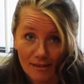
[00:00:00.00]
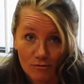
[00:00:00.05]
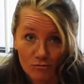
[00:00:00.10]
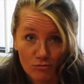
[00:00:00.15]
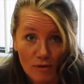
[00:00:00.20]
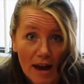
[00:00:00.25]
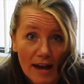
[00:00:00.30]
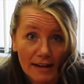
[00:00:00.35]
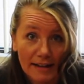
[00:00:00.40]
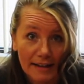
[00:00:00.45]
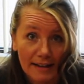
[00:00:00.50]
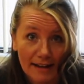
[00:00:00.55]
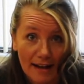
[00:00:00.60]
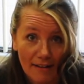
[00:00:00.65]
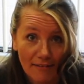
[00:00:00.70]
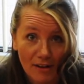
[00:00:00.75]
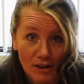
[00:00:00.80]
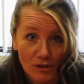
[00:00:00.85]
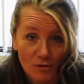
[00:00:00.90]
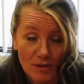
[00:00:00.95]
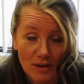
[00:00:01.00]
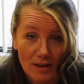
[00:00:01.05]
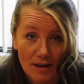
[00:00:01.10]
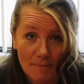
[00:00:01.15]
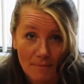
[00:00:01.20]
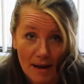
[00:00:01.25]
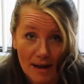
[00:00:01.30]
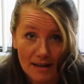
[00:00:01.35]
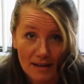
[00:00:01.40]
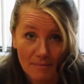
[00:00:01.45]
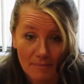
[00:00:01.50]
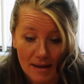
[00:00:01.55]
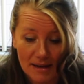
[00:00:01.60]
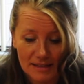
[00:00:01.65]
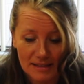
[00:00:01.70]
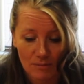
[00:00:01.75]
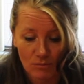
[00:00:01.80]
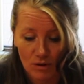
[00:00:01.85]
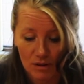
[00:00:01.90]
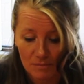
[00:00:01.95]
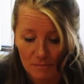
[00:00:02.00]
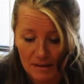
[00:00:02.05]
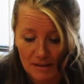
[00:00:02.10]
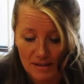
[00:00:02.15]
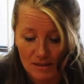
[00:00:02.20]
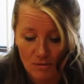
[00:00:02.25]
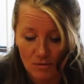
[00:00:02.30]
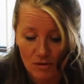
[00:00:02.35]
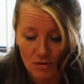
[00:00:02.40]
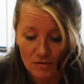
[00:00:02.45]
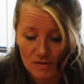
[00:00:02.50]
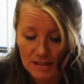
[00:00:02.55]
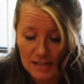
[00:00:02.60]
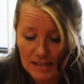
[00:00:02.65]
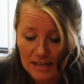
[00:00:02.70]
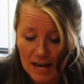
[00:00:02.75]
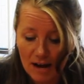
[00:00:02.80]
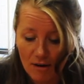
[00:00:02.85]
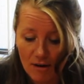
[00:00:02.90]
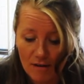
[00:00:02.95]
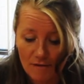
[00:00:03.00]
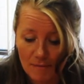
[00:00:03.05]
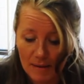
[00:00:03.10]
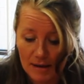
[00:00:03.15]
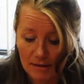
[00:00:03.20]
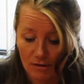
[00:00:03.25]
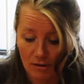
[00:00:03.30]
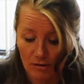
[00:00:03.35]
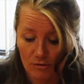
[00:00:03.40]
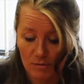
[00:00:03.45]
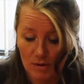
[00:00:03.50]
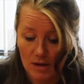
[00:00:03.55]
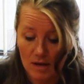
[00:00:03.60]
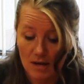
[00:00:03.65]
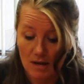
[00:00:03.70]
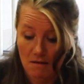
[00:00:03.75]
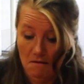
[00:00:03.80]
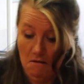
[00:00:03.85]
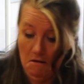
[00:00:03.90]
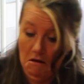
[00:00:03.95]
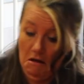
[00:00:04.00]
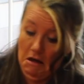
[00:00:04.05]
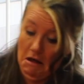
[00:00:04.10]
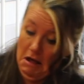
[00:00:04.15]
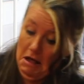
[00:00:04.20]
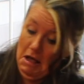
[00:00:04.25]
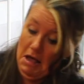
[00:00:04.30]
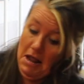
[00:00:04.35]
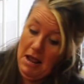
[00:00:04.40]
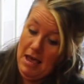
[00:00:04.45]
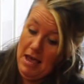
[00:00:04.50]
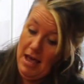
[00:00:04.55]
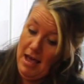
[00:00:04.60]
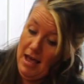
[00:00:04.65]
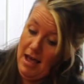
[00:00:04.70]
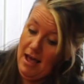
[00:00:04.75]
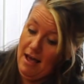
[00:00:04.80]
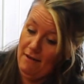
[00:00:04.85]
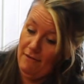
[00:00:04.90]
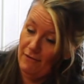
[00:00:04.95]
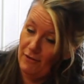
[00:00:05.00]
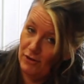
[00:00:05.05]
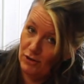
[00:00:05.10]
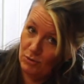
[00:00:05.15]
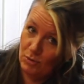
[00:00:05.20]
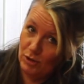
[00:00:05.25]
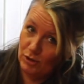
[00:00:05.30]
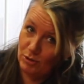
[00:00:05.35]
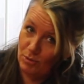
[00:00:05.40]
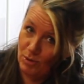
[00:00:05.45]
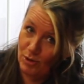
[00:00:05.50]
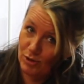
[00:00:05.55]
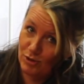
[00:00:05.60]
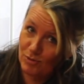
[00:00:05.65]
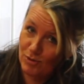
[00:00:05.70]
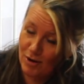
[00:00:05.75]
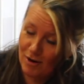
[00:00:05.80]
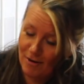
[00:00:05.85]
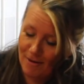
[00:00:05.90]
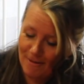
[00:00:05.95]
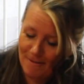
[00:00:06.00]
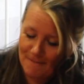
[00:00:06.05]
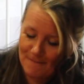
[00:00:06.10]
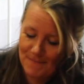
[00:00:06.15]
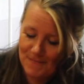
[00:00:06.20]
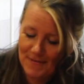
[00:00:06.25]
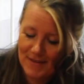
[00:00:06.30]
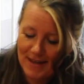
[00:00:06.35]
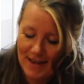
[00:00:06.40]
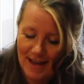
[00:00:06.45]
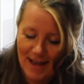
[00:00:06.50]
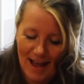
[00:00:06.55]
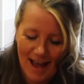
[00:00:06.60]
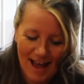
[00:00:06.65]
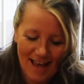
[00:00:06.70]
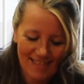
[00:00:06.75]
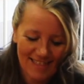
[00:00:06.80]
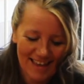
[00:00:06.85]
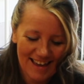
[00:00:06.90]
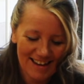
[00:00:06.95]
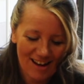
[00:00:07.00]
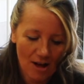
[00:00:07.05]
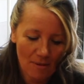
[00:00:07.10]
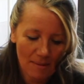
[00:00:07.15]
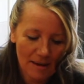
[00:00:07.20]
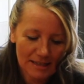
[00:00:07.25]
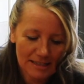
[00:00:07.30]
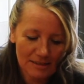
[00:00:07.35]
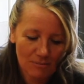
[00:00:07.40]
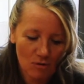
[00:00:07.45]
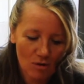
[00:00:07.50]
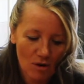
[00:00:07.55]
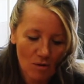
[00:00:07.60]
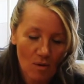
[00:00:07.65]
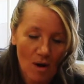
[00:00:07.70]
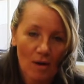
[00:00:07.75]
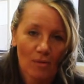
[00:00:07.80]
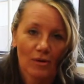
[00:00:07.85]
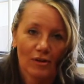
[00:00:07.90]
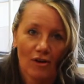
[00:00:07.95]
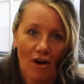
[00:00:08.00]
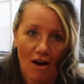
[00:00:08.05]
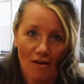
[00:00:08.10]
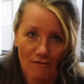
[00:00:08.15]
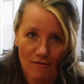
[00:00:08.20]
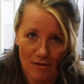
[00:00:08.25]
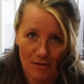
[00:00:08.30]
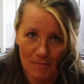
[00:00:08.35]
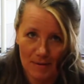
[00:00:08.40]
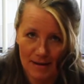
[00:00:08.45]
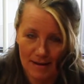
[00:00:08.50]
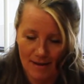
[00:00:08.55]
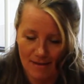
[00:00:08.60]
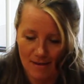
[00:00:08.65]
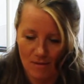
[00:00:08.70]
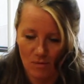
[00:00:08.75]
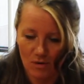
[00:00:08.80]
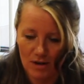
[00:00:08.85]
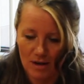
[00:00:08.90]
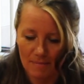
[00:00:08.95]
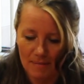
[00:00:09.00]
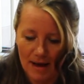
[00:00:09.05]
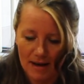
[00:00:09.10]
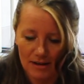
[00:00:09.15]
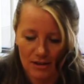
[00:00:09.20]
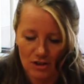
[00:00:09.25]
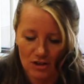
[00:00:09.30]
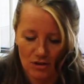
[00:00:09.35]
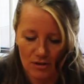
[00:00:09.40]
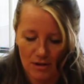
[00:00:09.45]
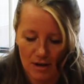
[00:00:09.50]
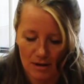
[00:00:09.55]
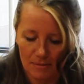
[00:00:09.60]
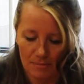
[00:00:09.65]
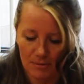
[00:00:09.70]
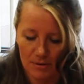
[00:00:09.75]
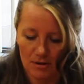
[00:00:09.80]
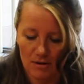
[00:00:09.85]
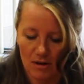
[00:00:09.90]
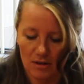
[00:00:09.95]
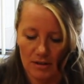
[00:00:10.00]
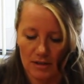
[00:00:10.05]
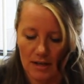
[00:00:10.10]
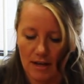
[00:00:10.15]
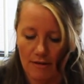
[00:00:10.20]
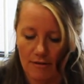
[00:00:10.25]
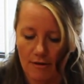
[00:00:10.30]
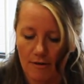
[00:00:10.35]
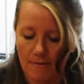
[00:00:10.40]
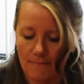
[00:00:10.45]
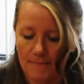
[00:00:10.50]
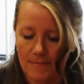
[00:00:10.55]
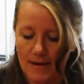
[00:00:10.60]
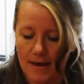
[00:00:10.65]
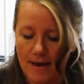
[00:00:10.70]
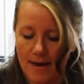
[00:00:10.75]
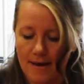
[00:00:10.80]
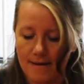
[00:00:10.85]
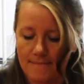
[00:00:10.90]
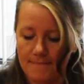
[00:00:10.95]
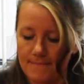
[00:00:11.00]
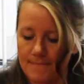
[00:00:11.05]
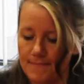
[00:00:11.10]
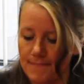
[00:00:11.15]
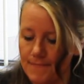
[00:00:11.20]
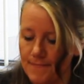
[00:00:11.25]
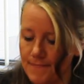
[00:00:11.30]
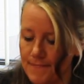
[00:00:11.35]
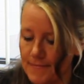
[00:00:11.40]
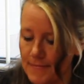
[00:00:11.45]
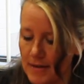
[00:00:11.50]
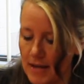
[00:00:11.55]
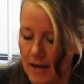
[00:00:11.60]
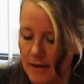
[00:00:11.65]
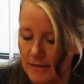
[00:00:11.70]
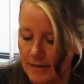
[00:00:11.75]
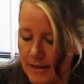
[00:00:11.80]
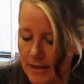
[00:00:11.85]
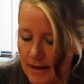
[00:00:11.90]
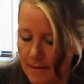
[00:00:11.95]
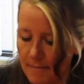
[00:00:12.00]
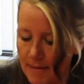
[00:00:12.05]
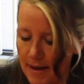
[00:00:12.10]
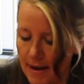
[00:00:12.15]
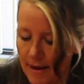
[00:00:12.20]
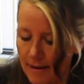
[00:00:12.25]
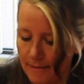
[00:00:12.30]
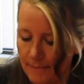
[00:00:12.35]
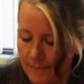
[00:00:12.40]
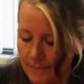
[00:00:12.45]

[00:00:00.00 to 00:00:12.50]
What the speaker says: ready, and then you can come back and make some with me. So you've seen how I've made 3 and a half. Twirl, twirl, twirl. And then I'll make some more while we're not filming, and then we'll come back and show you how to put it all together. Okay? Okay, see you in a minute.